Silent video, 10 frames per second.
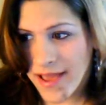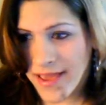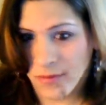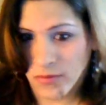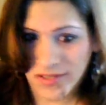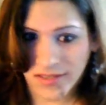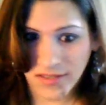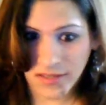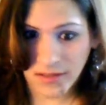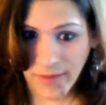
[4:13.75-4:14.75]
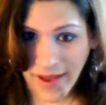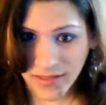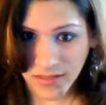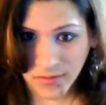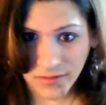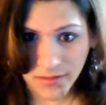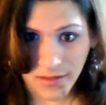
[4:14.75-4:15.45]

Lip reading: I am what's considered passable.